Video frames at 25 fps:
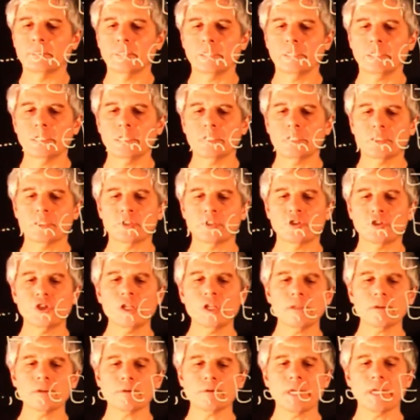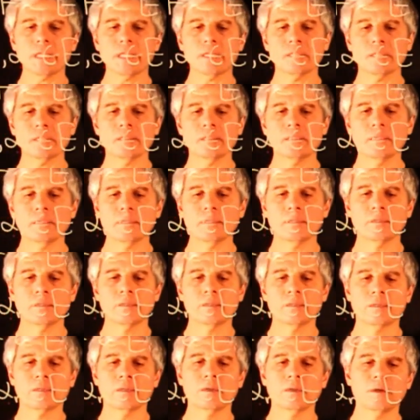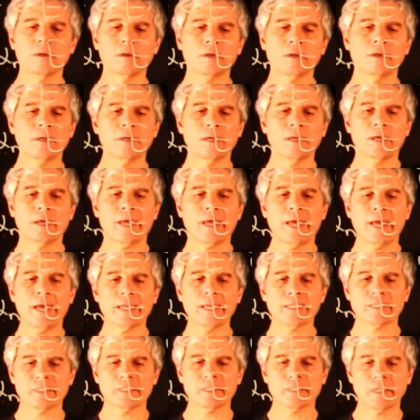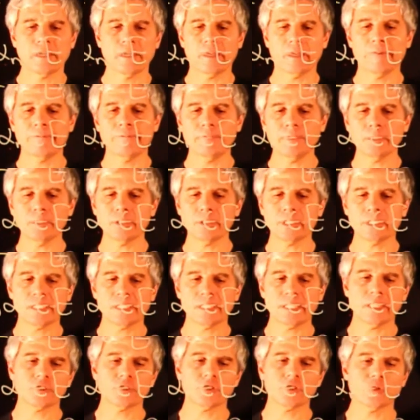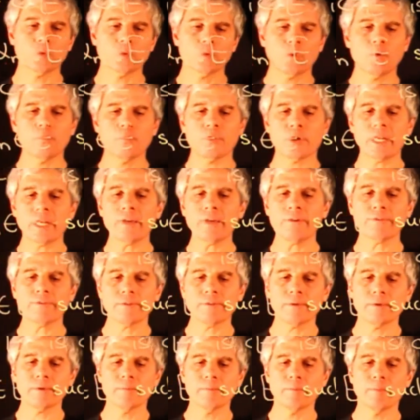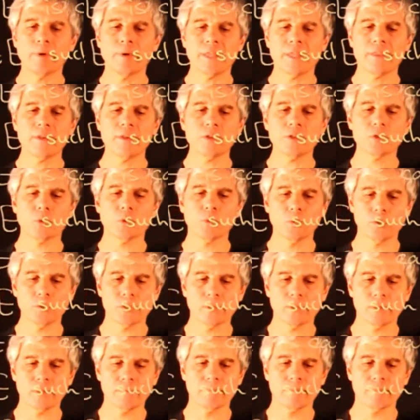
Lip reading: is generated as a field extension over f by these roots.